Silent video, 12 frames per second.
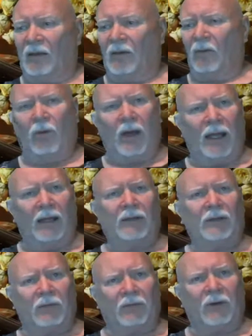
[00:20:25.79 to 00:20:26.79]

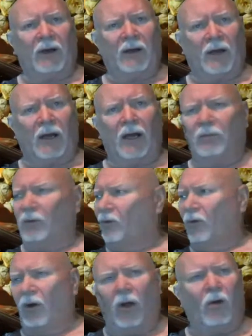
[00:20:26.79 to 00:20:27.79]
Wake the fuck up.
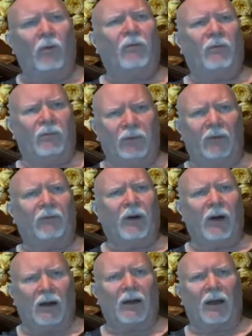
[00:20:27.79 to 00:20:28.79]
Grow the
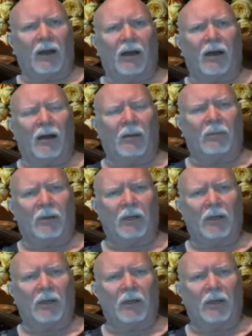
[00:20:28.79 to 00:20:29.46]
fuck up.